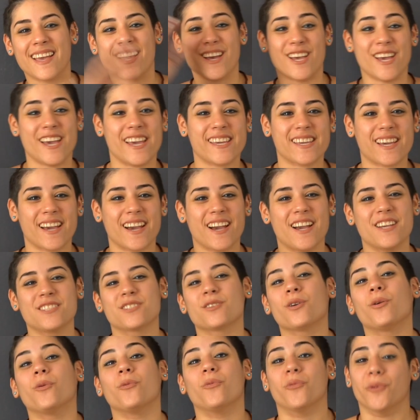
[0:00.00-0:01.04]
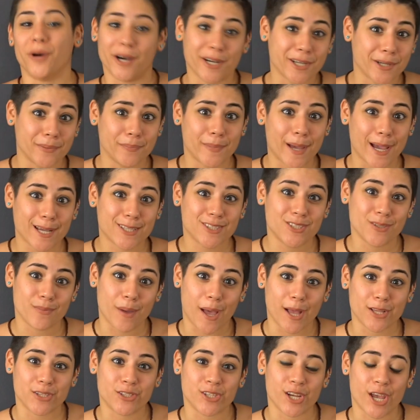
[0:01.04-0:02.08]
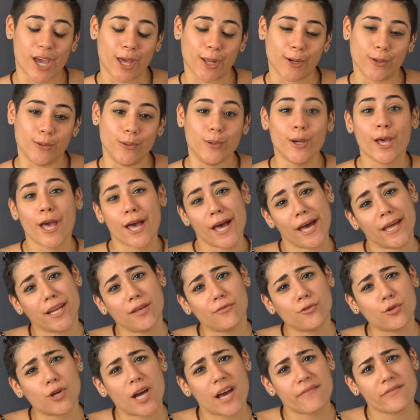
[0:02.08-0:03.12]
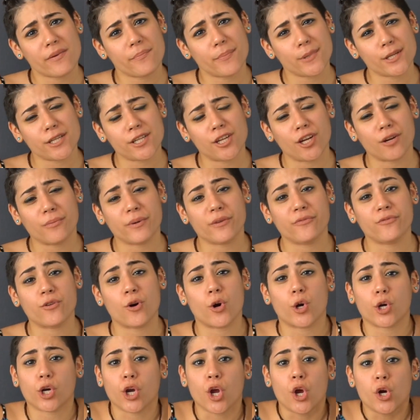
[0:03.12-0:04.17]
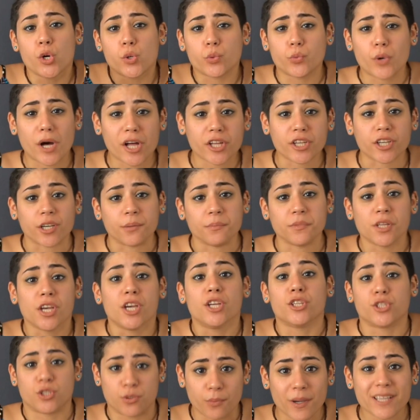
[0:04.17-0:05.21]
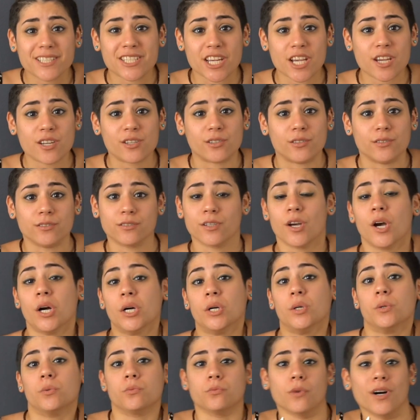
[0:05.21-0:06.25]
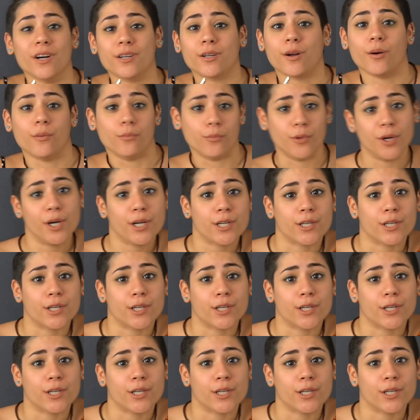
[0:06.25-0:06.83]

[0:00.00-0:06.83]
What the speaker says: Hey guys, welcome back to my channel. And if you haven't been here before, welcome to my channel. Welcome.